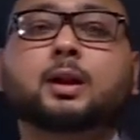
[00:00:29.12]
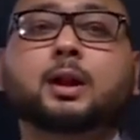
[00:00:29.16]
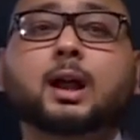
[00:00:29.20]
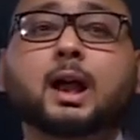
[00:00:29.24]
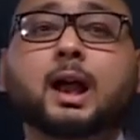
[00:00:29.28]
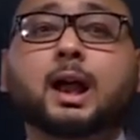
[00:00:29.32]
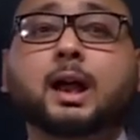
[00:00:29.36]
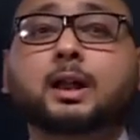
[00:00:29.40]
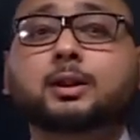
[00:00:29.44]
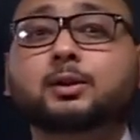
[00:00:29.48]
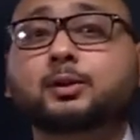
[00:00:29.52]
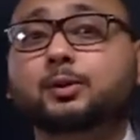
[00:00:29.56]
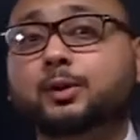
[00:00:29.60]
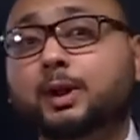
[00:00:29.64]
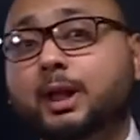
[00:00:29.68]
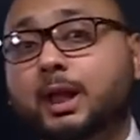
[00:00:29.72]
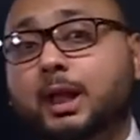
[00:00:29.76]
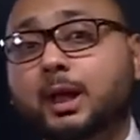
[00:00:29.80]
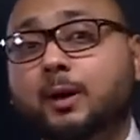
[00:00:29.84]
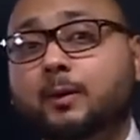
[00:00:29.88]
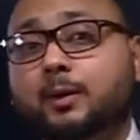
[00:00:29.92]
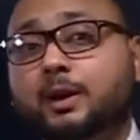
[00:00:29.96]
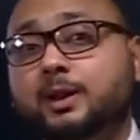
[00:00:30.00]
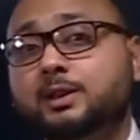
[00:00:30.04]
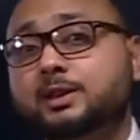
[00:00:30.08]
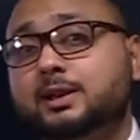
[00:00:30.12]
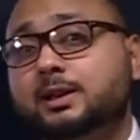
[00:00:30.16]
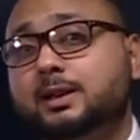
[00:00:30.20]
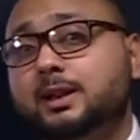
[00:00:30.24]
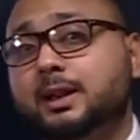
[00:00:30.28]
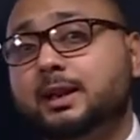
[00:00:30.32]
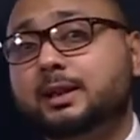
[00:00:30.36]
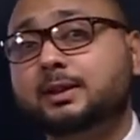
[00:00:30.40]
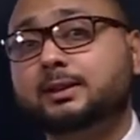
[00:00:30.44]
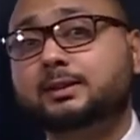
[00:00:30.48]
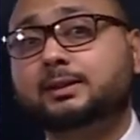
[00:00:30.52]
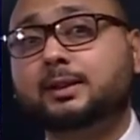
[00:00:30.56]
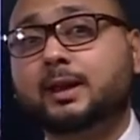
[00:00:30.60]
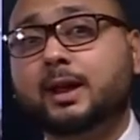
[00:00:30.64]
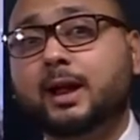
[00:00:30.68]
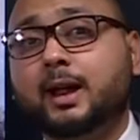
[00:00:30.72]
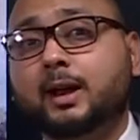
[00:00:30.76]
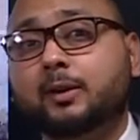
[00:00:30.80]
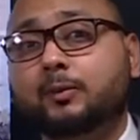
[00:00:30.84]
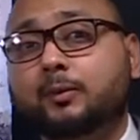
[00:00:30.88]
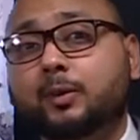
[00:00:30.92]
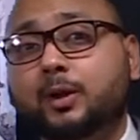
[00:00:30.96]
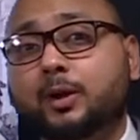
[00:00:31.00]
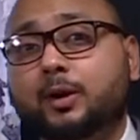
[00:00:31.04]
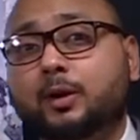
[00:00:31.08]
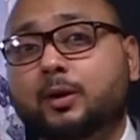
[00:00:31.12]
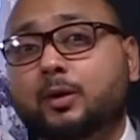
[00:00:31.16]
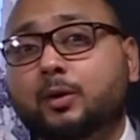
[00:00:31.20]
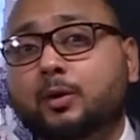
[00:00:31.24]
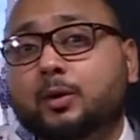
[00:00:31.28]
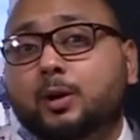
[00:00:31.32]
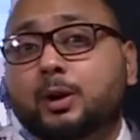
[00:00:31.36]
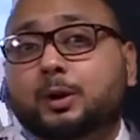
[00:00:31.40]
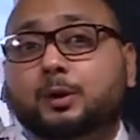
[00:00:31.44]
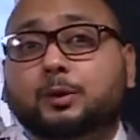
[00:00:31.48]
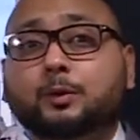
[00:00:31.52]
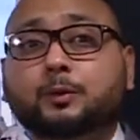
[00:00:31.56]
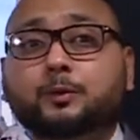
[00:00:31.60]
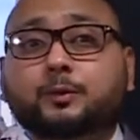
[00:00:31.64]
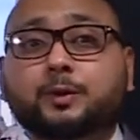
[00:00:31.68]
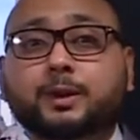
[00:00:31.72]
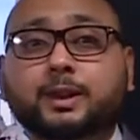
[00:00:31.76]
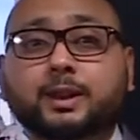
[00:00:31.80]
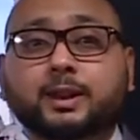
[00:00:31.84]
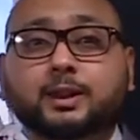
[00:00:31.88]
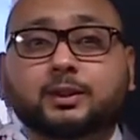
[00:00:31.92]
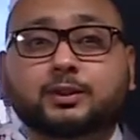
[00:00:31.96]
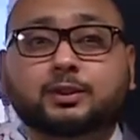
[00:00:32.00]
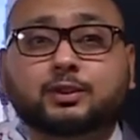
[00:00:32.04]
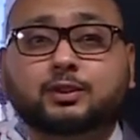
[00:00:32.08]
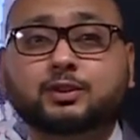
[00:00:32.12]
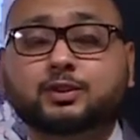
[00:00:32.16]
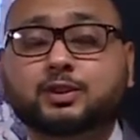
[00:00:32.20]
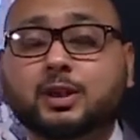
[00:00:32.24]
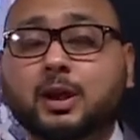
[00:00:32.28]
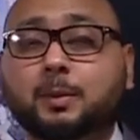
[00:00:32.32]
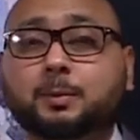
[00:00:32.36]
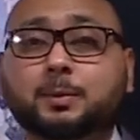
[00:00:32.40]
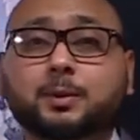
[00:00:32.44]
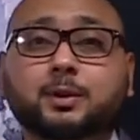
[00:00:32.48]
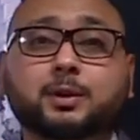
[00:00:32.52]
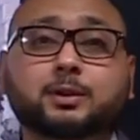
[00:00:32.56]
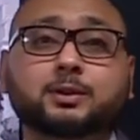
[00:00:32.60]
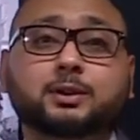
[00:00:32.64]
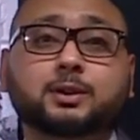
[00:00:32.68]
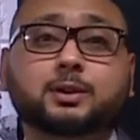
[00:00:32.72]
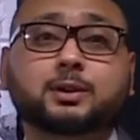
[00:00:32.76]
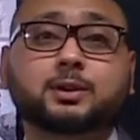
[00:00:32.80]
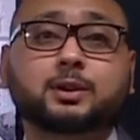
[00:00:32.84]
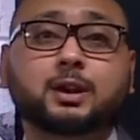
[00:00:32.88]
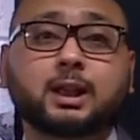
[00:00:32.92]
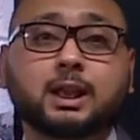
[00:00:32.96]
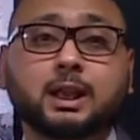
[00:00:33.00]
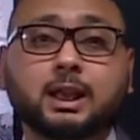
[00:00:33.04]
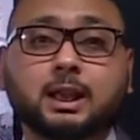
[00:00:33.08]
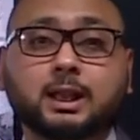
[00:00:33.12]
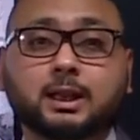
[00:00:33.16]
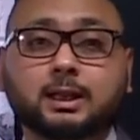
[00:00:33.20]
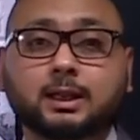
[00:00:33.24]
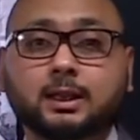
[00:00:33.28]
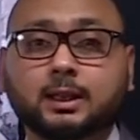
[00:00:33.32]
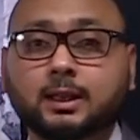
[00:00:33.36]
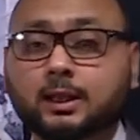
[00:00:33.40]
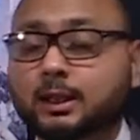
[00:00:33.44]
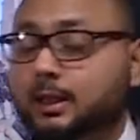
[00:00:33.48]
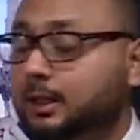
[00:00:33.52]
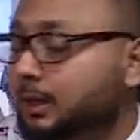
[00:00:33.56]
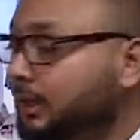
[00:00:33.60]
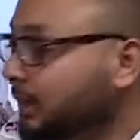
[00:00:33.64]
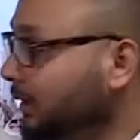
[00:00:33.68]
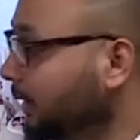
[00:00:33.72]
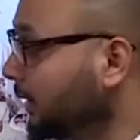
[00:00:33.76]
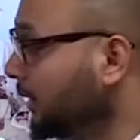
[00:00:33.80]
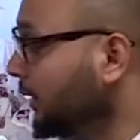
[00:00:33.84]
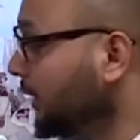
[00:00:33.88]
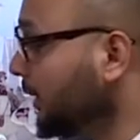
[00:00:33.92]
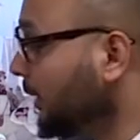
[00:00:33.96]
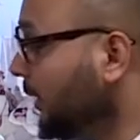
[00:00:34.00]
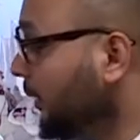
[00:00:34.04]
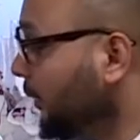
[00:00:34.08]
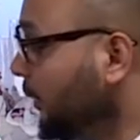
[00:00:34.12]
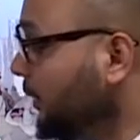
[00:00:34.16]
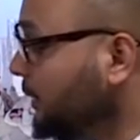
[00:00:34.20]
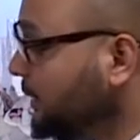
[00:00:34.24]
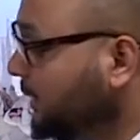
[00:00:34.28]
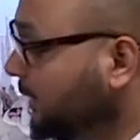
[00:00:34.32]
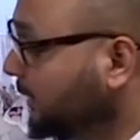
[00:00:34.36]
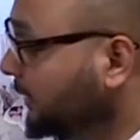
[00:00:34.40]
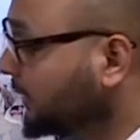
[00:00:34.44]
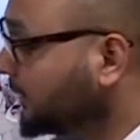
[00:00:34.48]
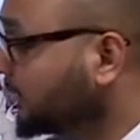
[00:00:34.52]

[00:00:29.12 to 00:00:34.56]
And today our agenda is that we are going to finish chapter 13, which is